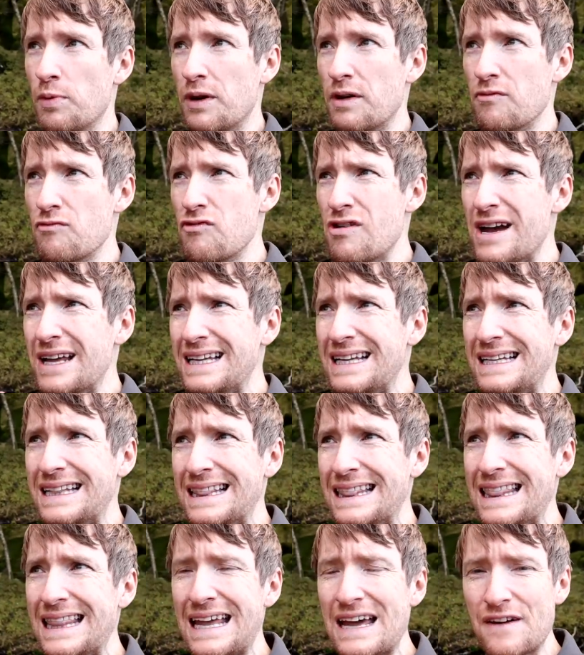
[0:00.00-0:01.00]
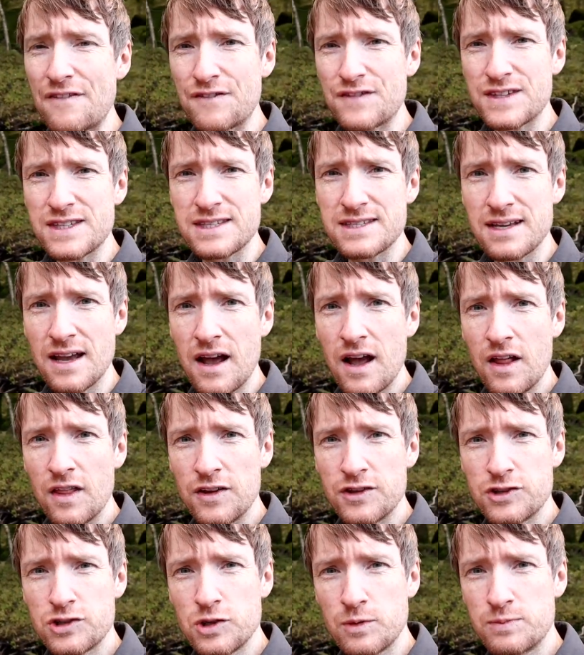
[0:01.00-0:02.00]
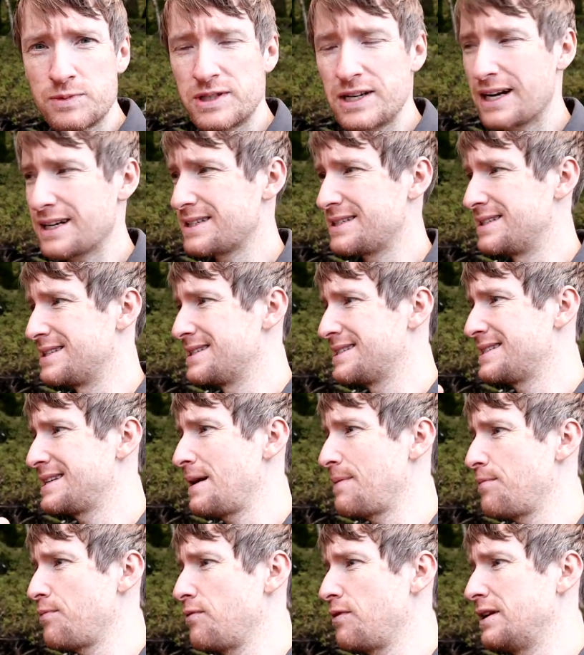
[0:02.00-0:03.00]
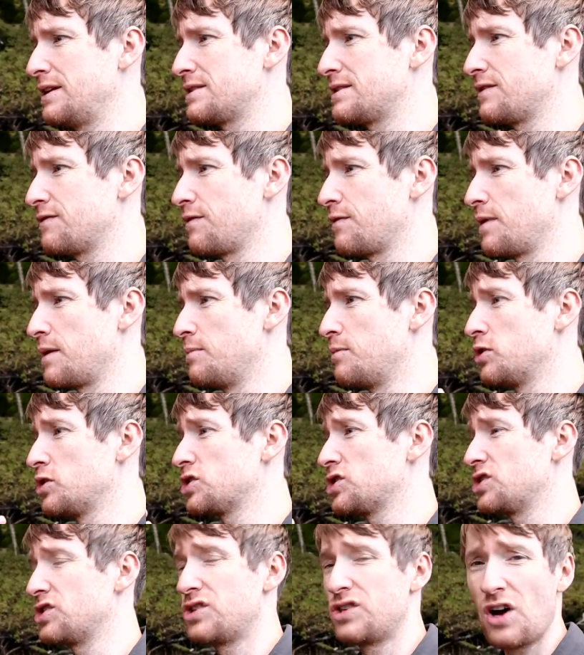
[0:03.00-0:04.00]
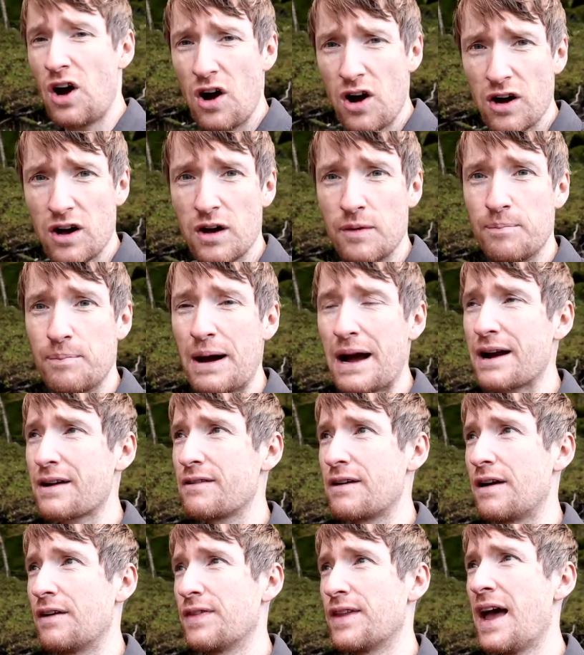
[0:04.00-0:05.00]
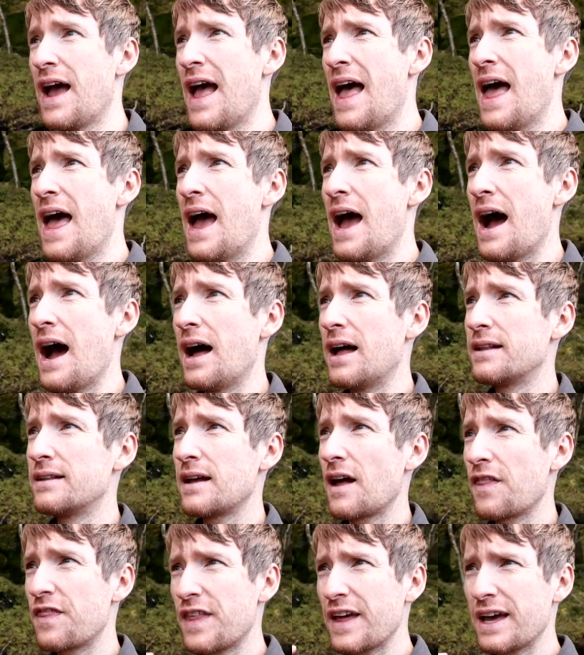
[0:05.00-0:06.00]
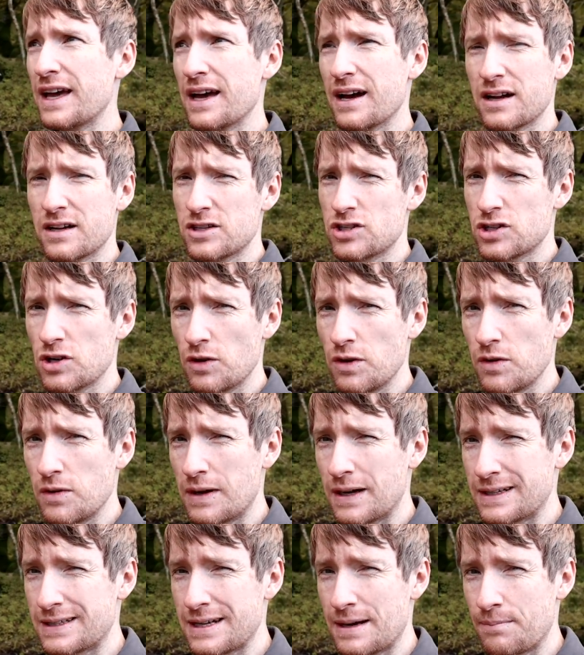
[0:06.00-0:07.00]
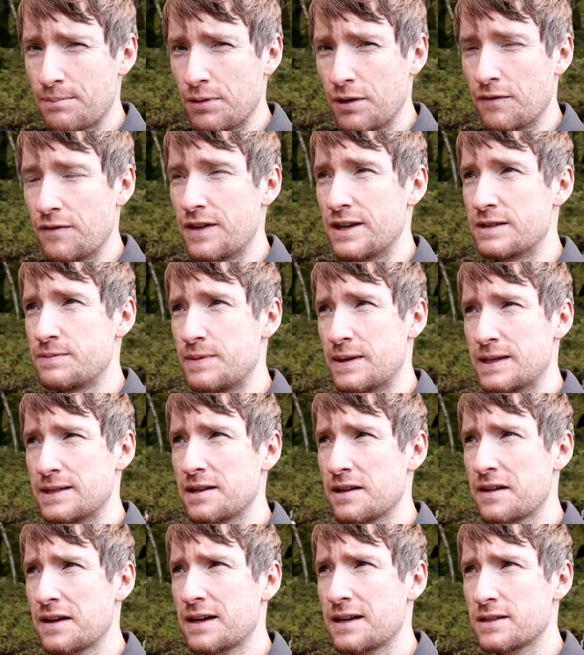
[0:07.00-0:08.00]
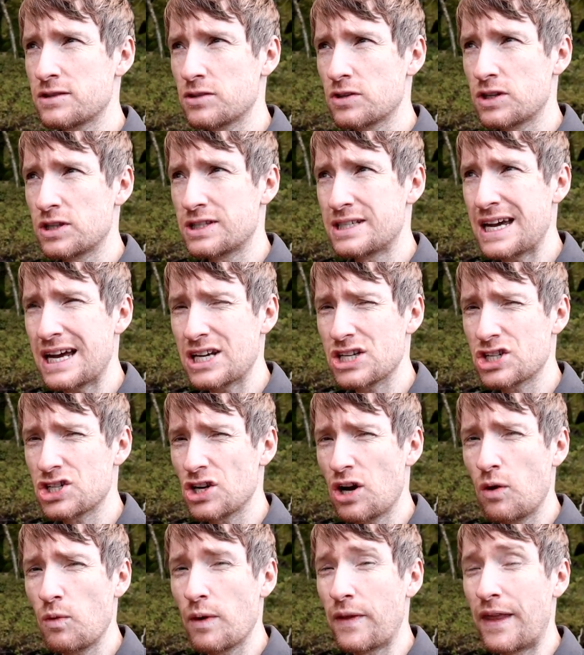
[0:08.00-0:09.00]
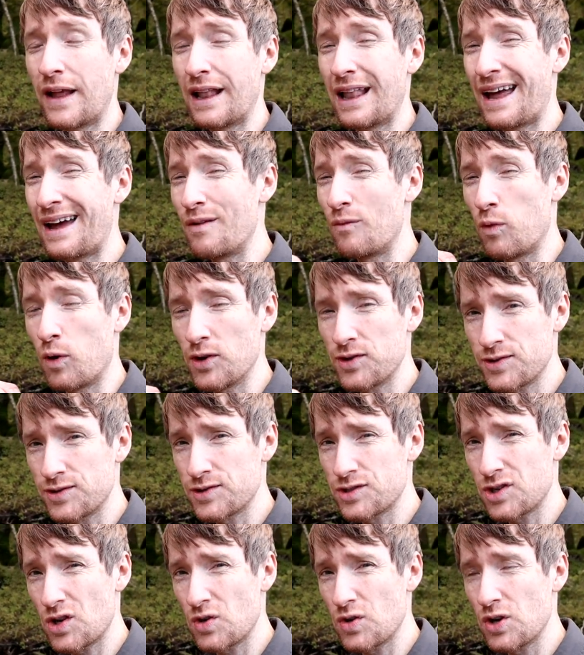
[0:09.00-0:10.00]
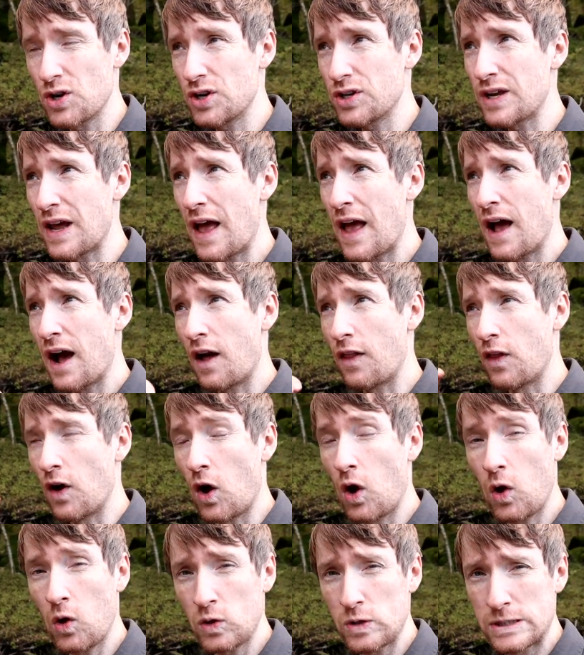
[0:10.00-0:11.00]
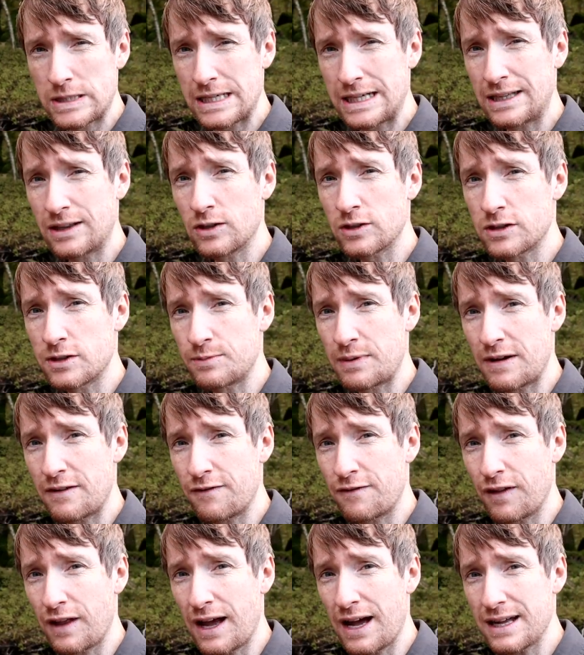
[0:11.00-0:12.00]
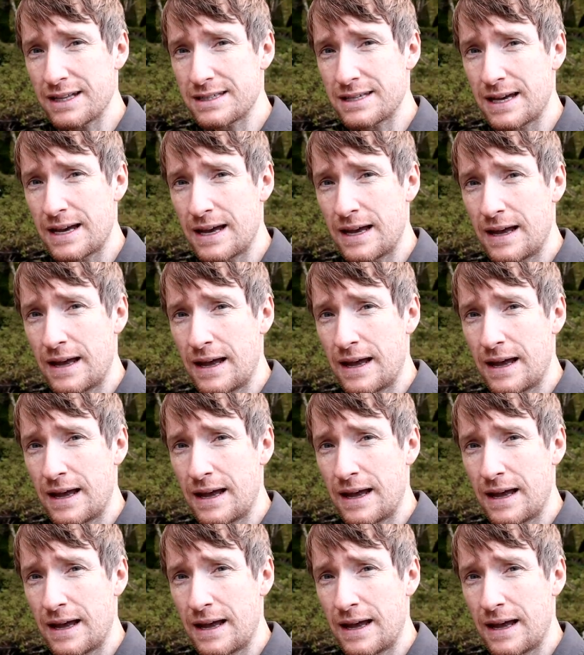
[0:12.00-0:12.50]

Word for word: but it really lifts the subject and separates it from the much darker background. And I think I can show you an example of this, because I think I took a test shot when the light wasn't so good and the whole scene looked a bit flat.